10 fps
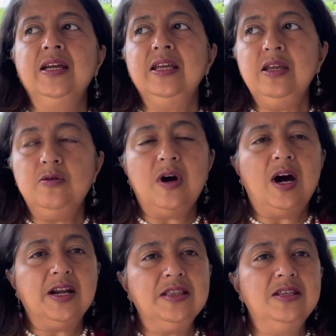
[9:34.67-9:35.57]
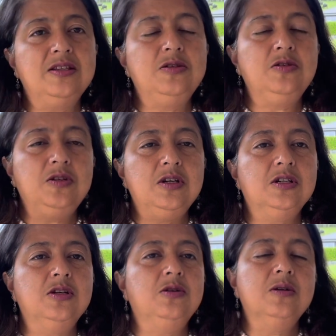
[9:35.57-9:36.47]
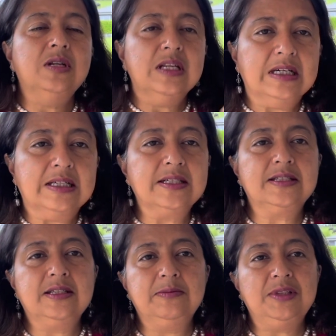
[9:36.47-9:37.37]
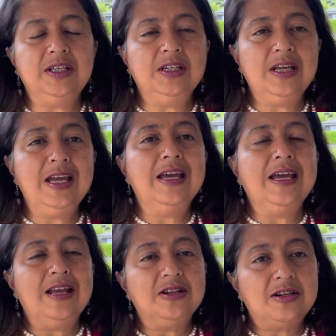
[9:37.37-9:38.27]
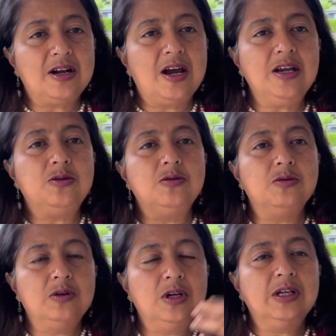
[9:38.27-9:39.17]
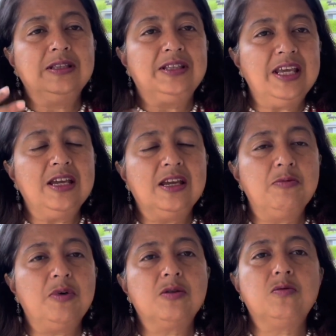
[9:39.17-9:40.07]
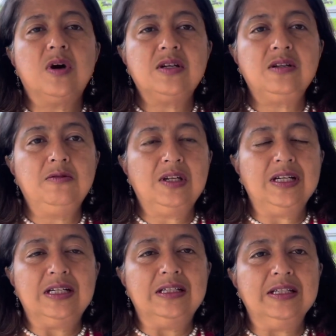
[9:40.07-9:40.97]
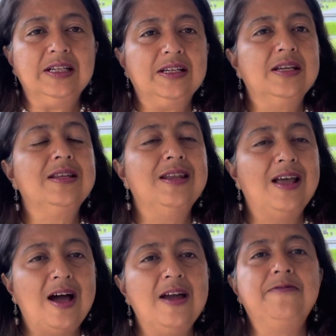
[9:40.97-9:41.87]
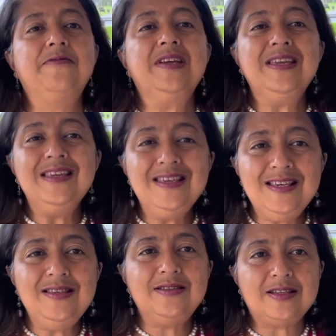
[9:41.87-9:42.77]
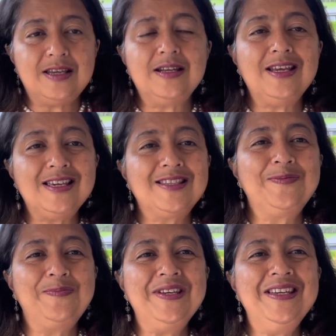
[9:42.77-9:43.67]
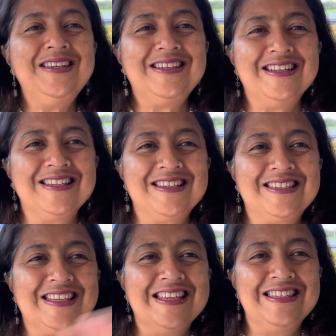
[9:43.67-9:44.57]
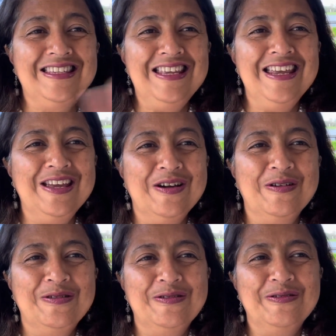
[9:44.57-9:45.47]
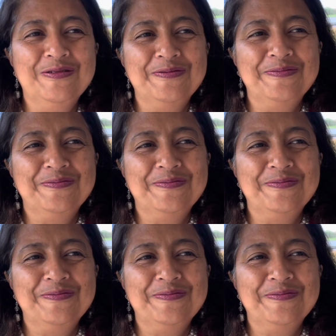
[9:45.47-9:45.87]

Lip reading: you are in this situation to learn something, and try to think about what you are learning. Life is an experience. See you.